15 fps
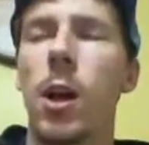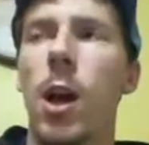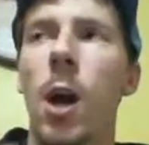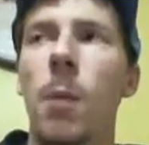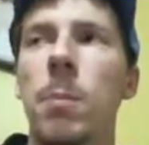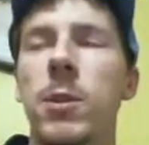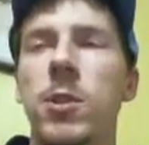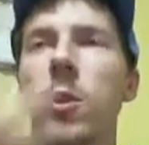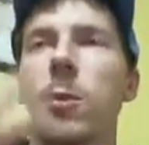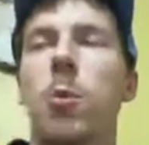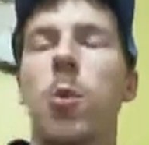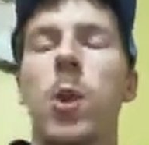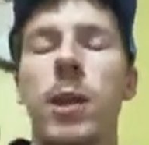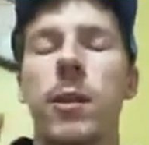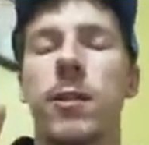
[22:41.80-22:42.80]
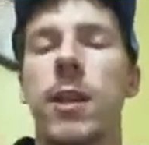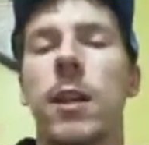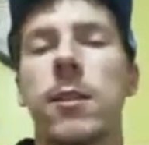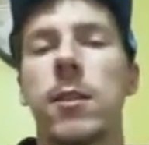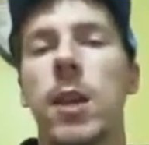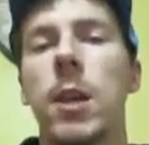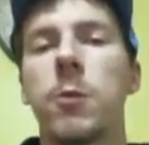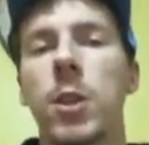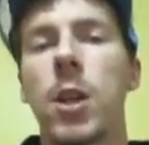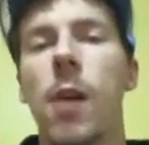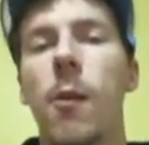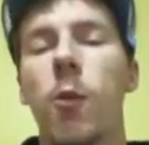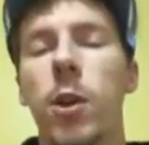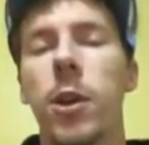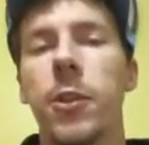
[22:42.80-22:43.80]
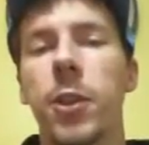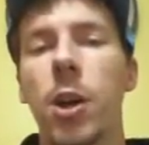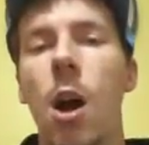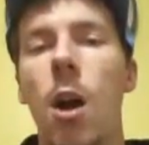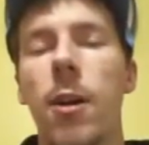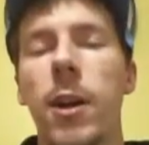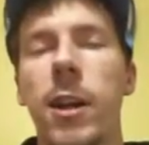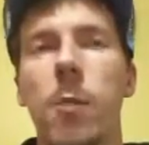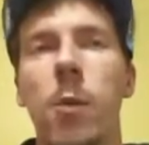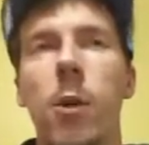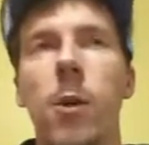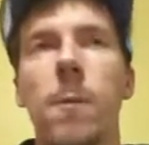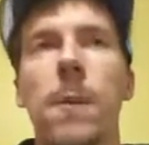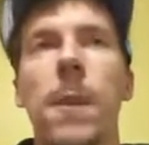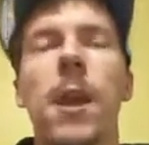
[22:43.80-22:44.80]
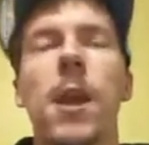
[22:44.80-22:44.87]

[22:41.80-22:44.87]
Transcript: up until the point it's not safe to cover it in the car anymore,